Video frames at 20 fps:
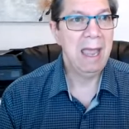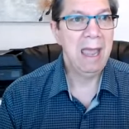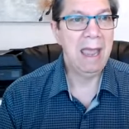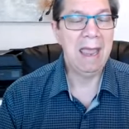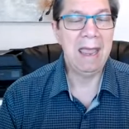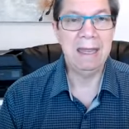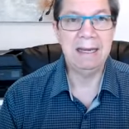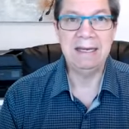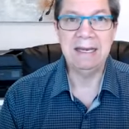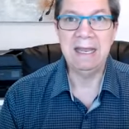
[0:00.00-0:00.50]

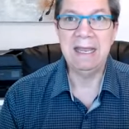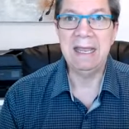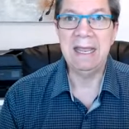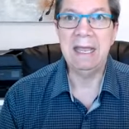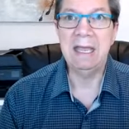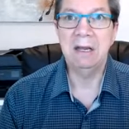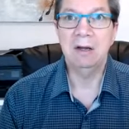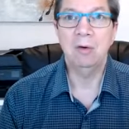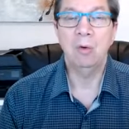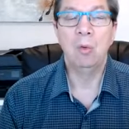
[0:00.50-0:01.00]
And
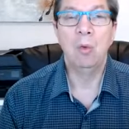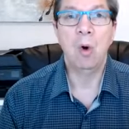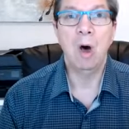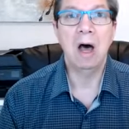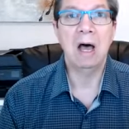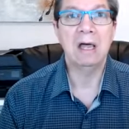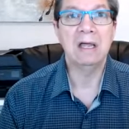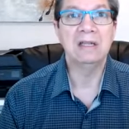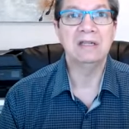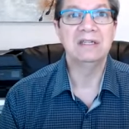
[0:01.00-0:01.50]
it
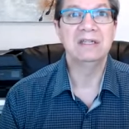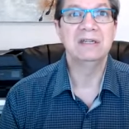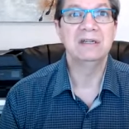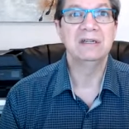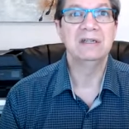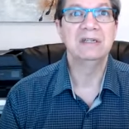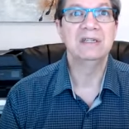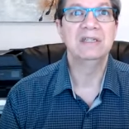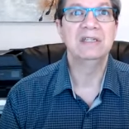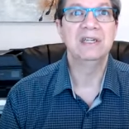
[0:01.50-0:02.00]
was
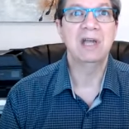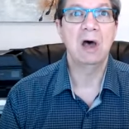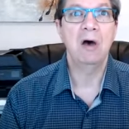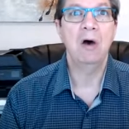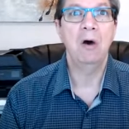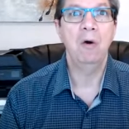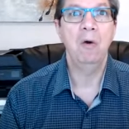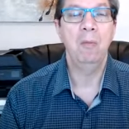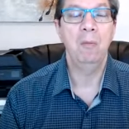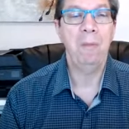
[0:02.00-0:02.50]

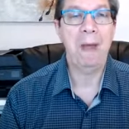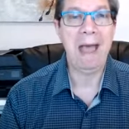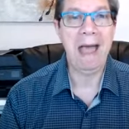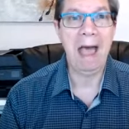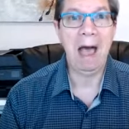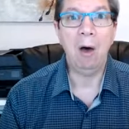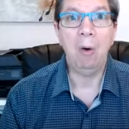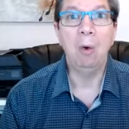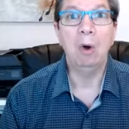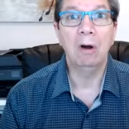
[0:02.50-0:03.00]
so
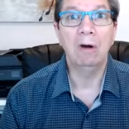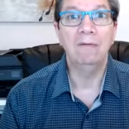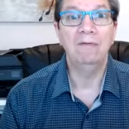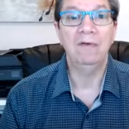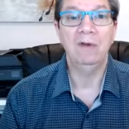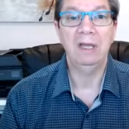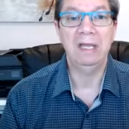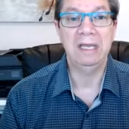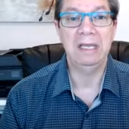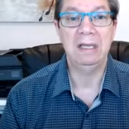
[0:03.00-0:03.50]

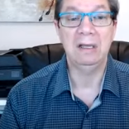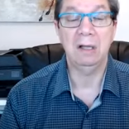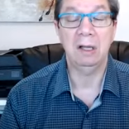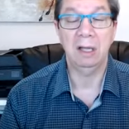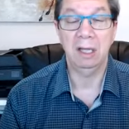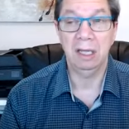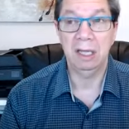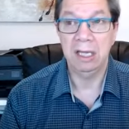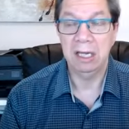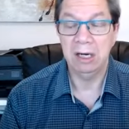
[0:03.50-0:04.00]
powerfully
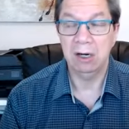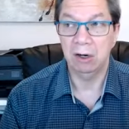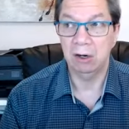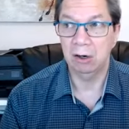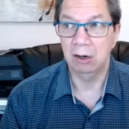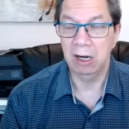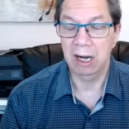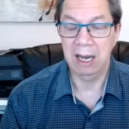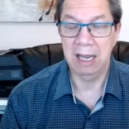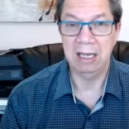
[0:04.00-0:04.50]

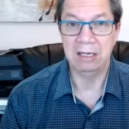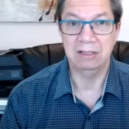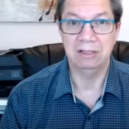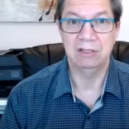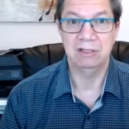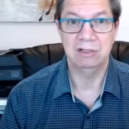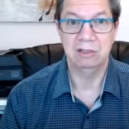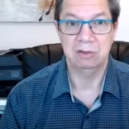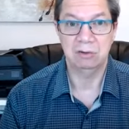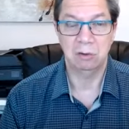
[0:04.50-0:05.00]
clear and
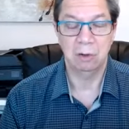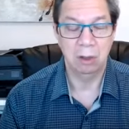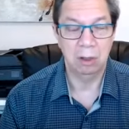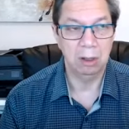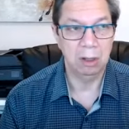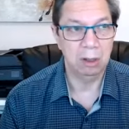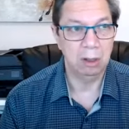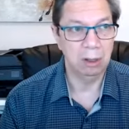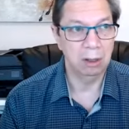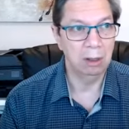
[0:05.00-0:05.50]

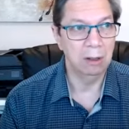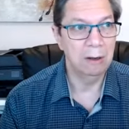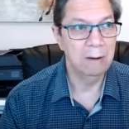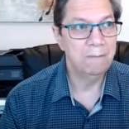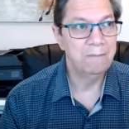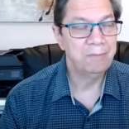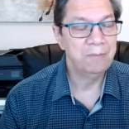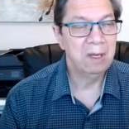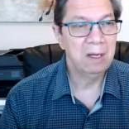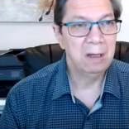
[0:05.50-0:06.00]
strong.
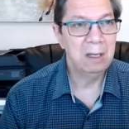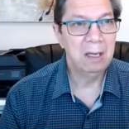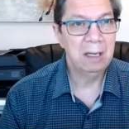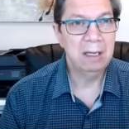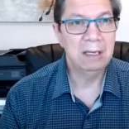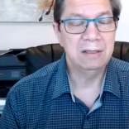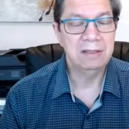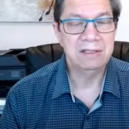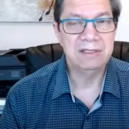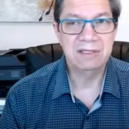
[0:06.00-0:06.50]

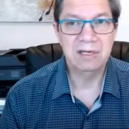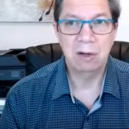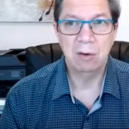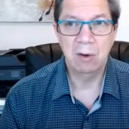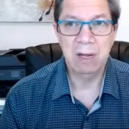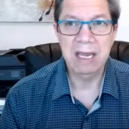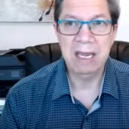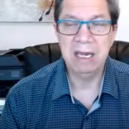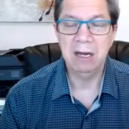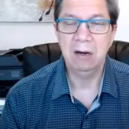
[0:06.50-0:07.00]
And so
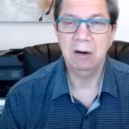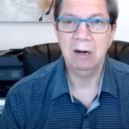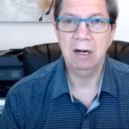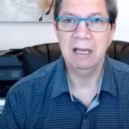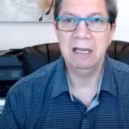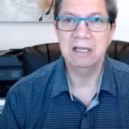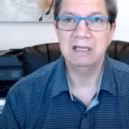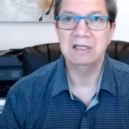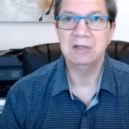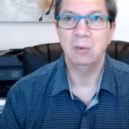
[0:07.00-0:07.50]
here
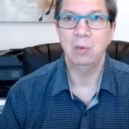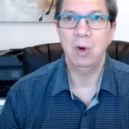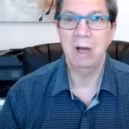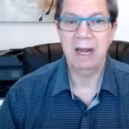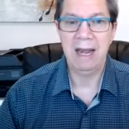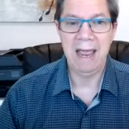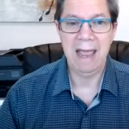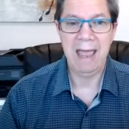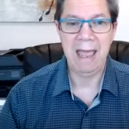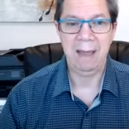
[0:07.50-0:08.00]
is what
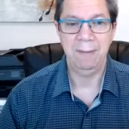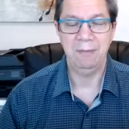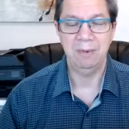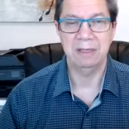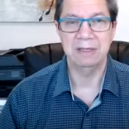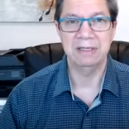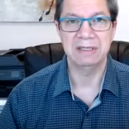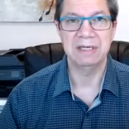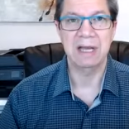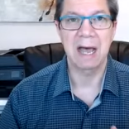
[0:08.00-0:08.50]

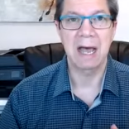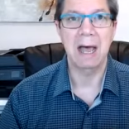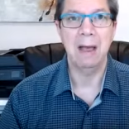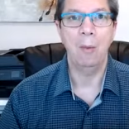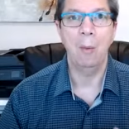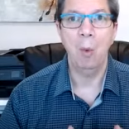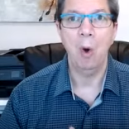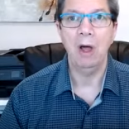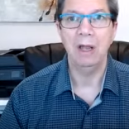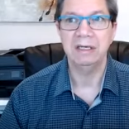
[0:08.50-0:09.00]
happens. I
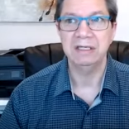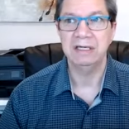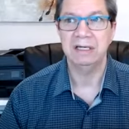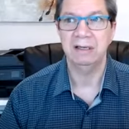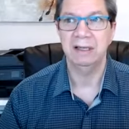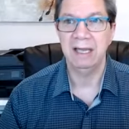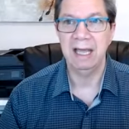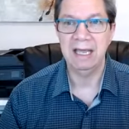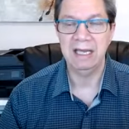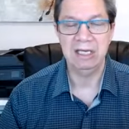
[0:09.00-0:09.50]
want to
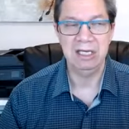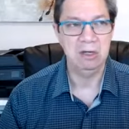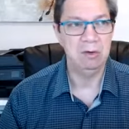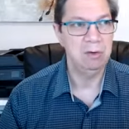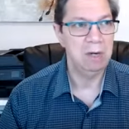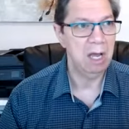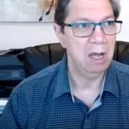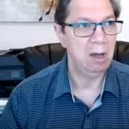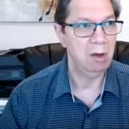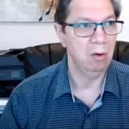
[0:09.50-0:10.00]
let you
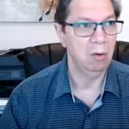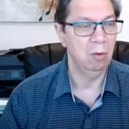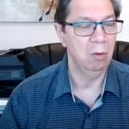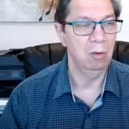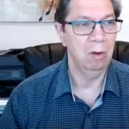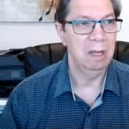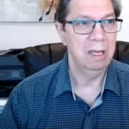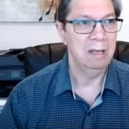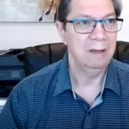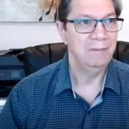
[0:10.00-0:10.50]
know
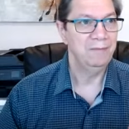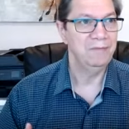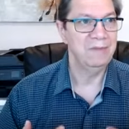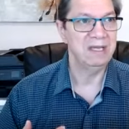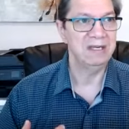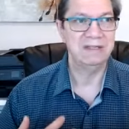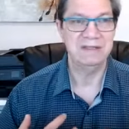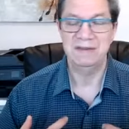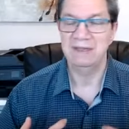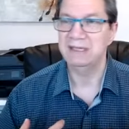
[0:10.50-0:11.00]

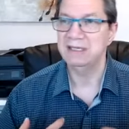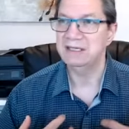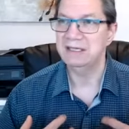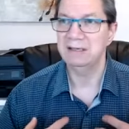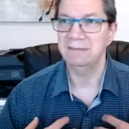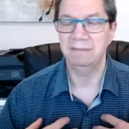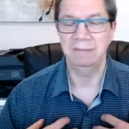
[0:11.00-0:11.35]
this, this,